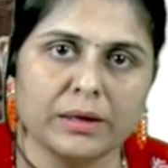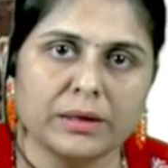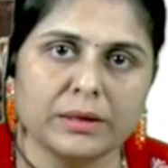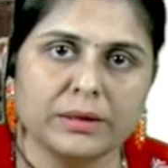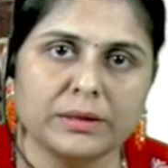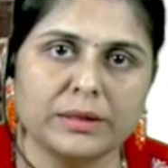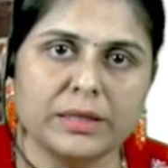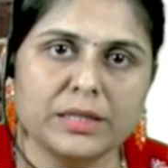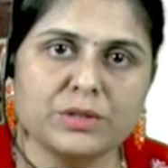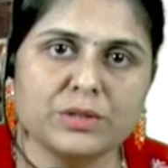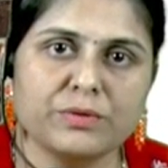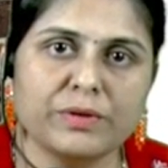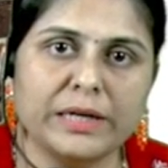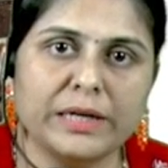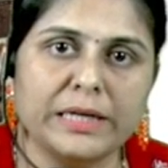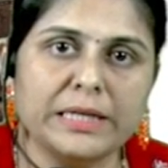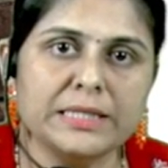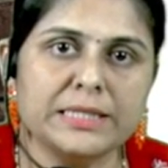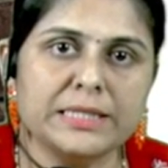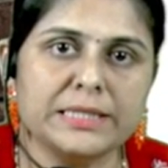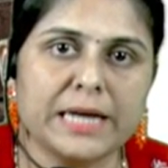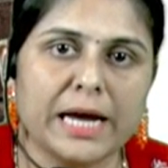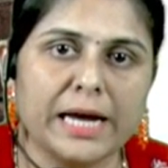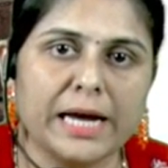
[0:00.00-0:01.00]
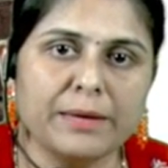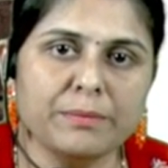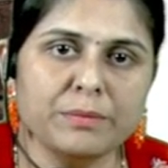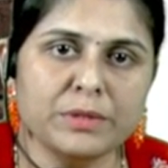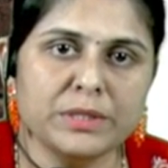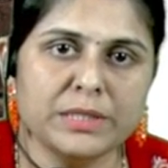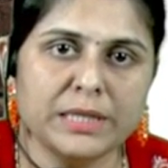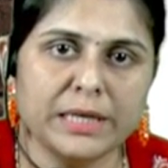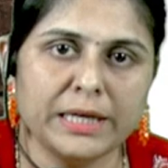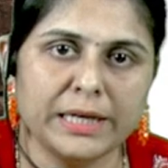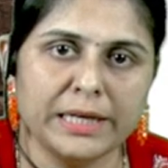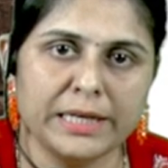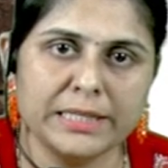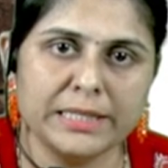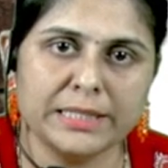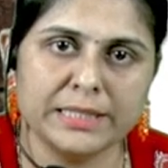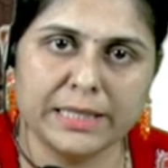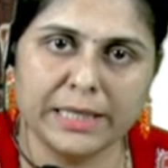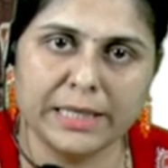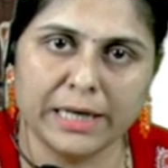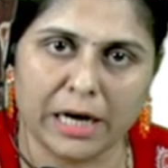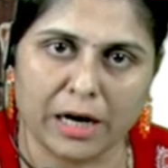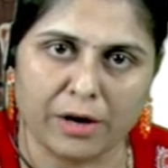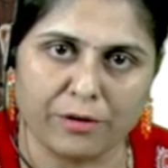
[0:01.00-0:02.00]
This one is time series
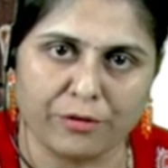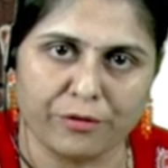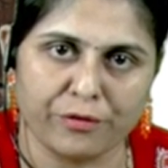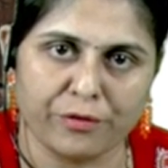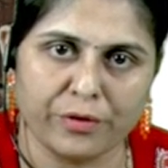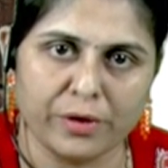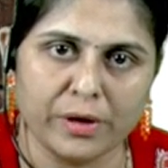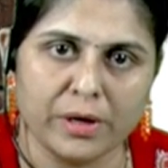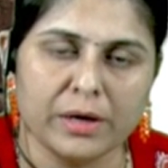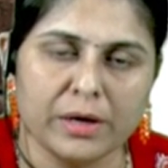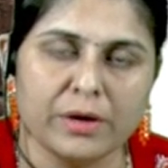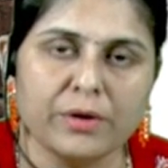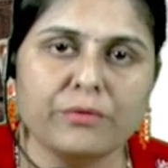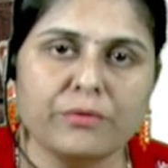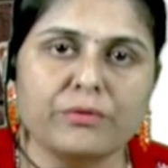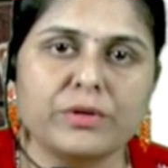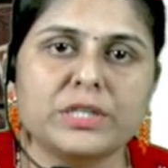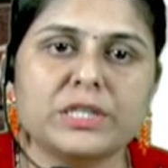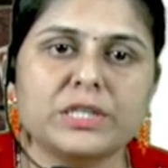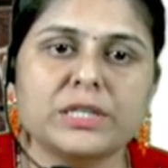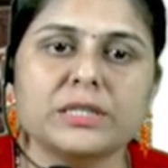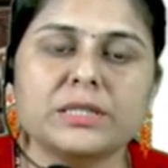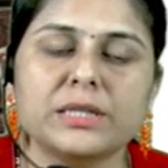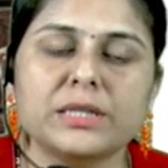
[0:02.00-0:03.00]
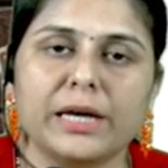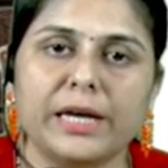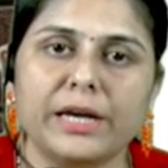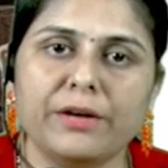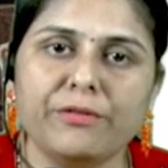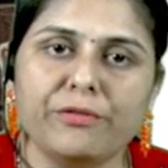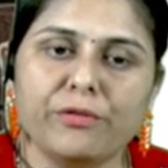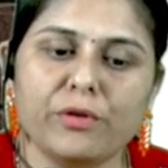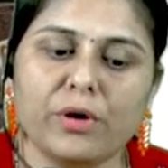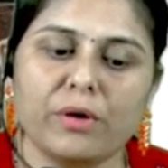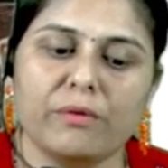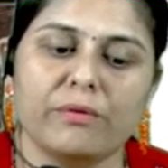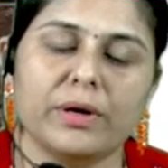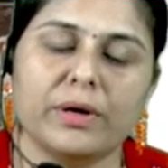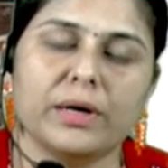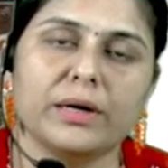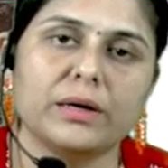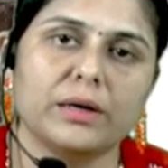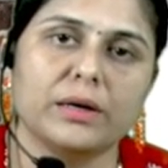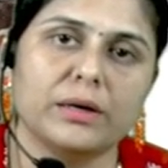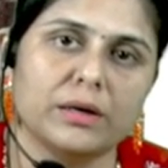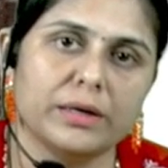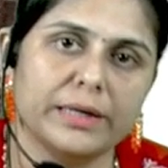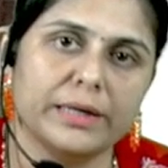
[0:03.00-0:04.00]
graph, which is, if our
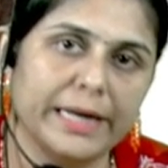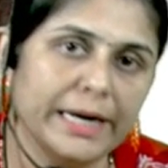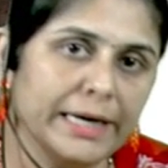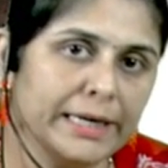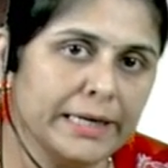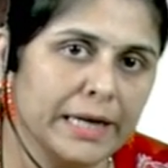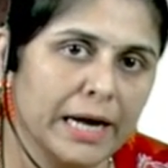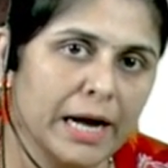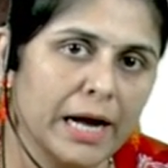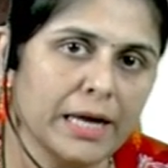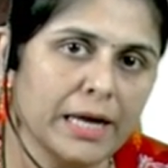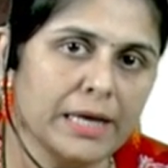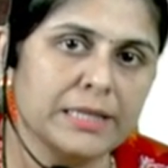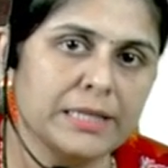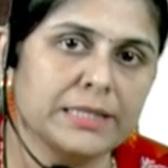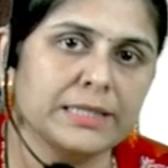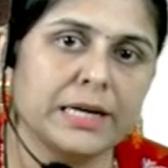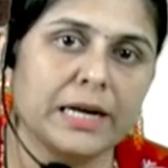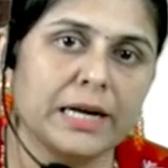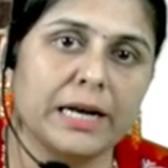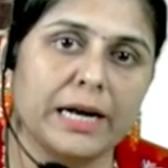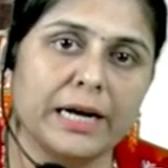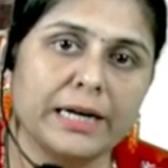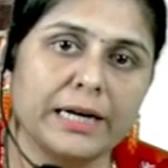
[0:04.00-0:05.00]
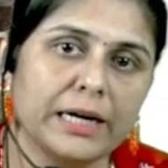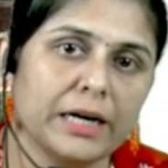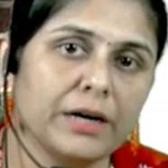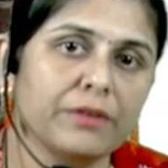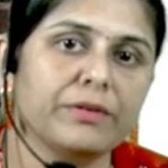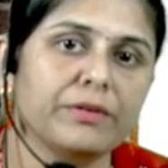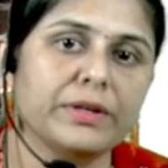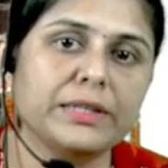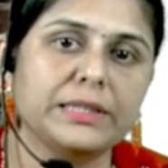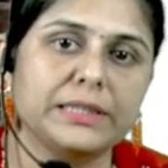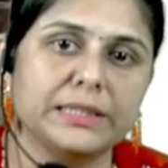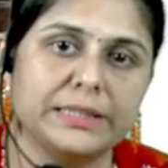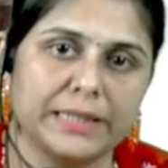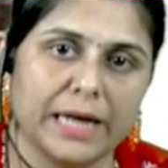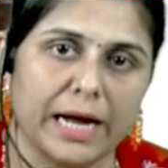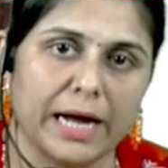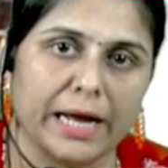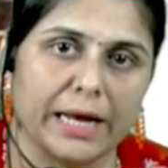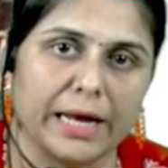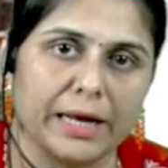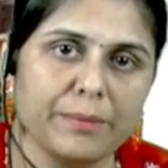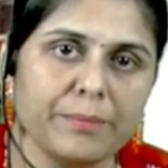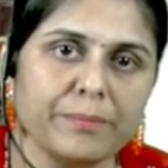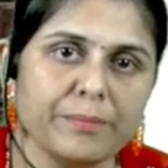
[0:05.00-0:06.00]
data is related with
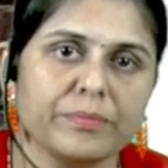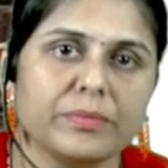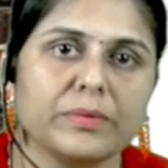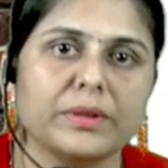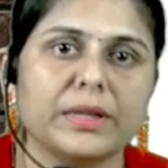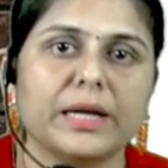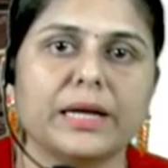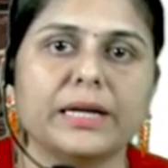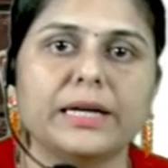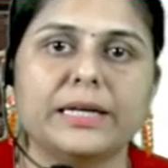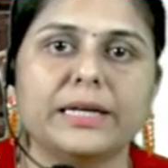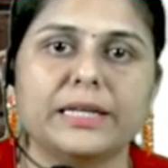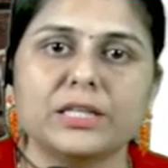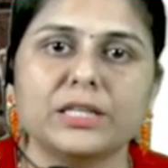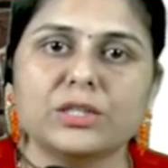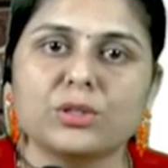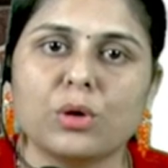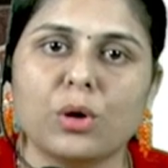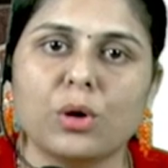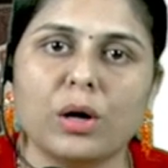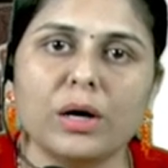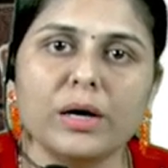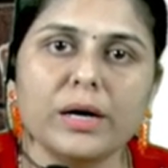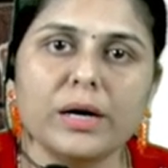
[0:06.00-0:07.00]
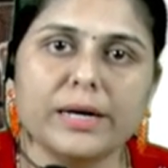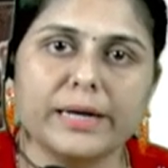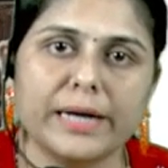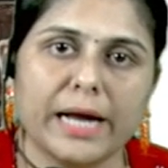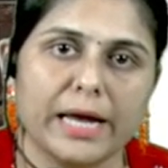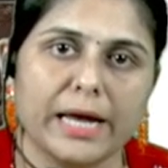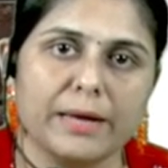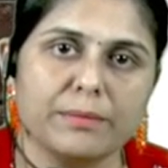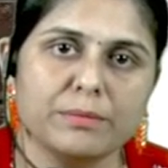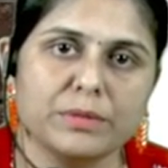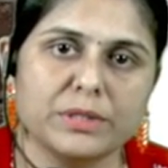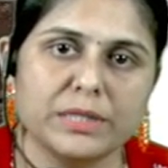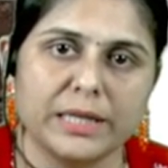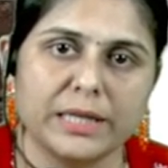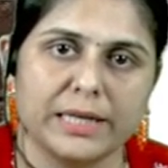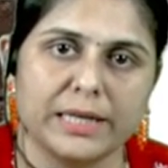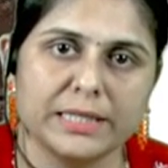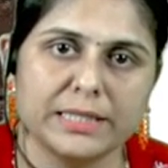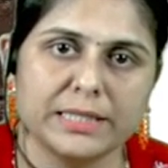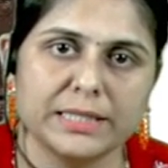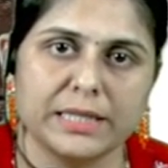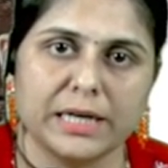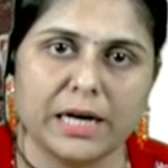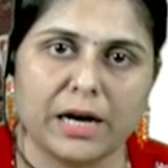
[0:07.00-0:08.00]
time, then it is called time
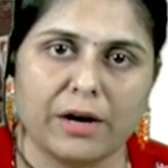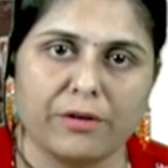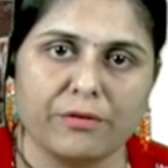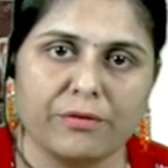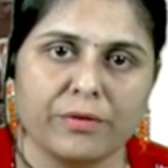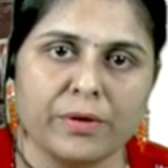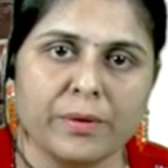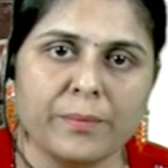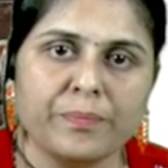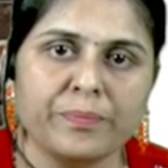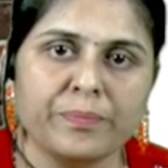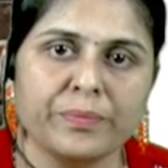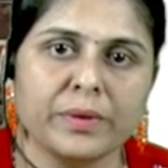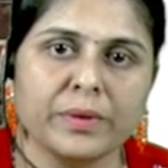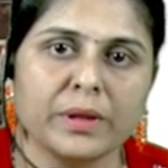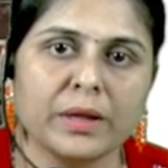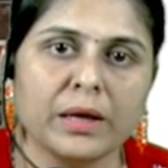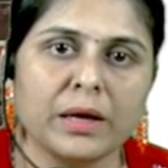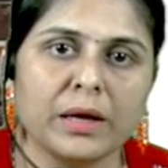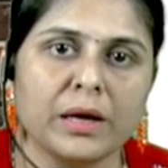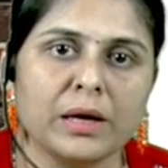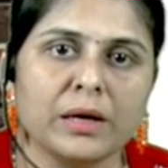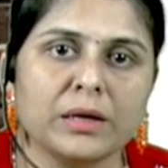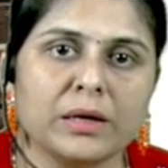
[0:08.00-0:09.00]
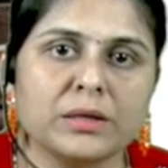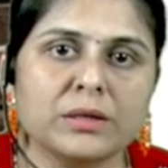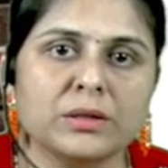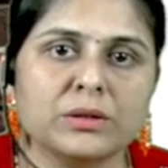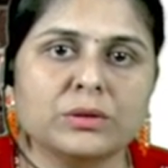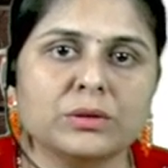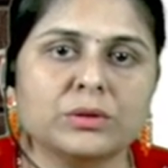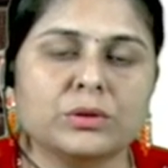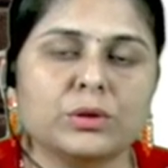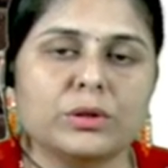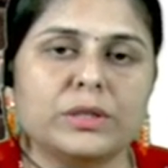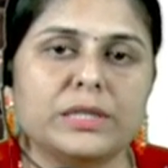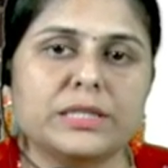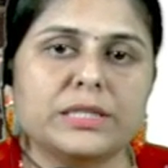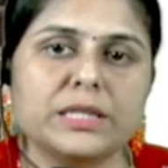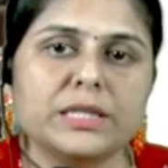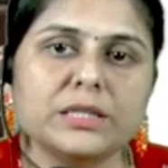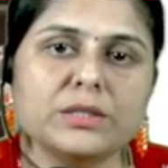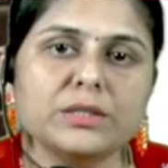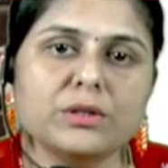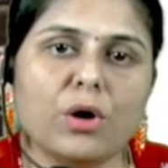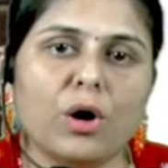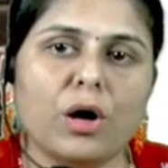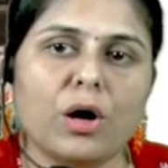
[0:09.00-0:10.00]
series graph. So this
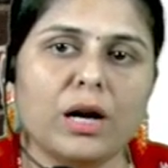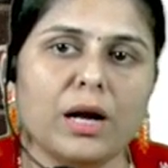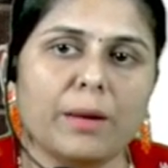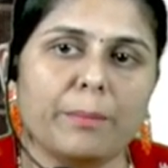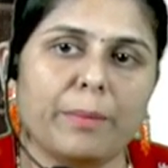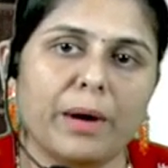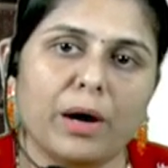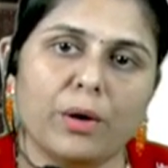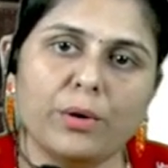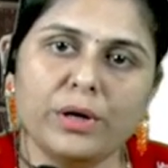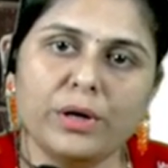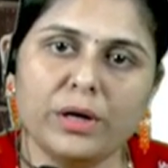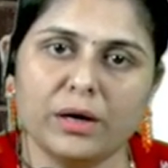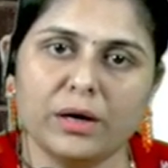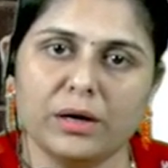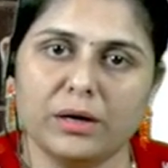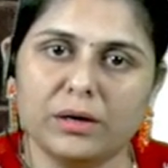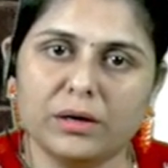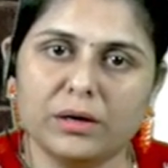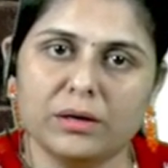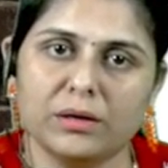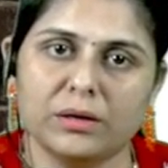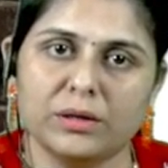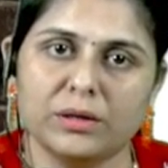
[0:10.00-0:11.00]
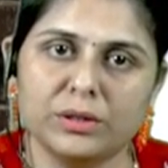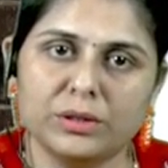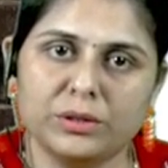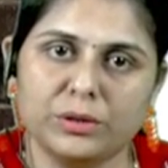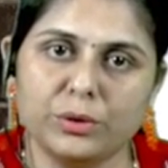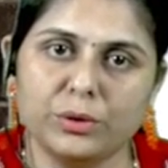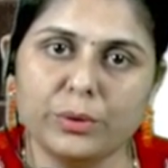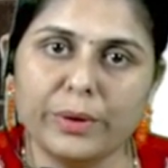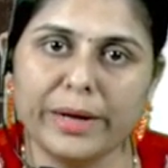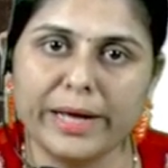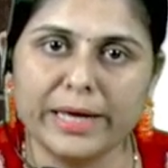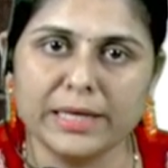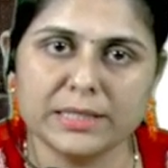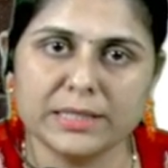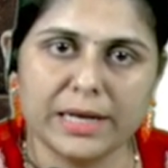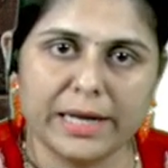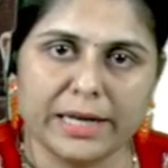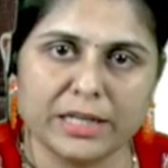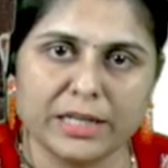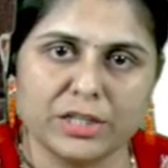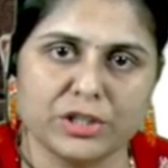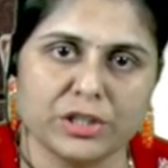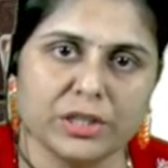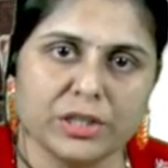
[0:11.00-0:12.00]
is all about today's
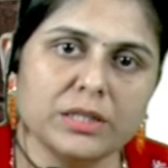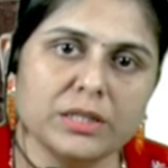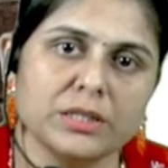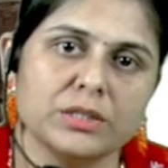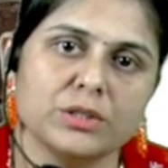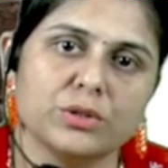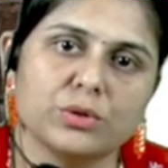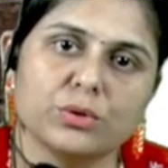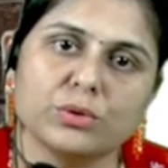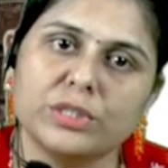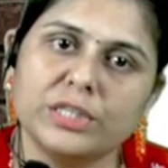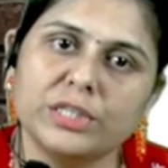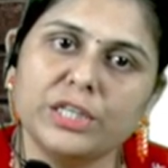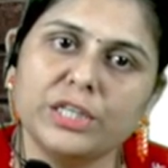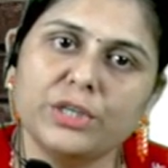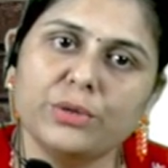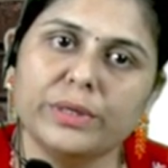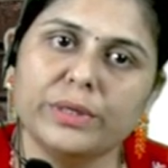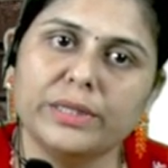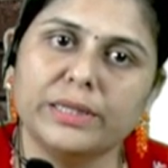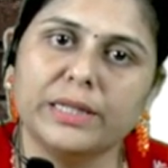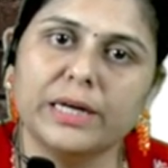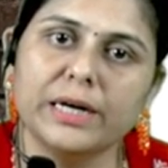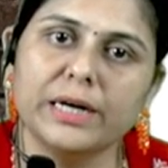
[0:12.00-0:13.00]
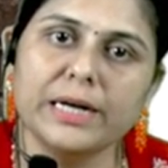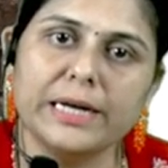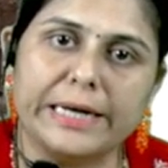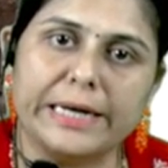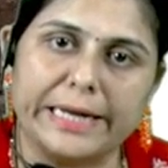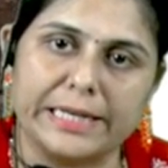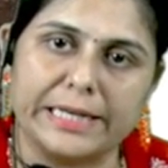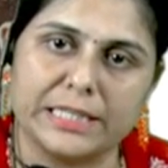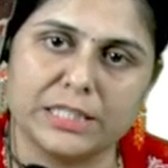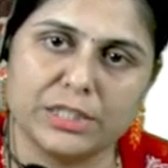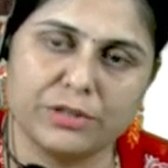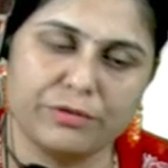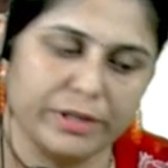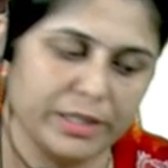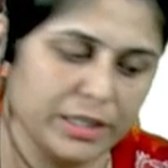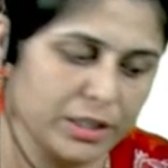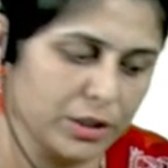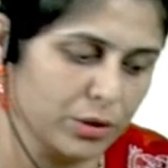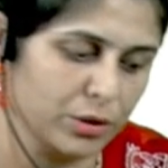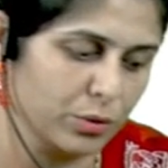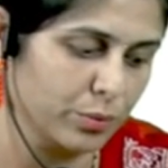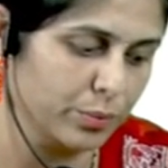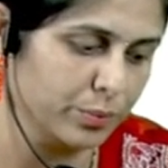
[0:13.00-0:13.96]
lecture. So see you in the next video.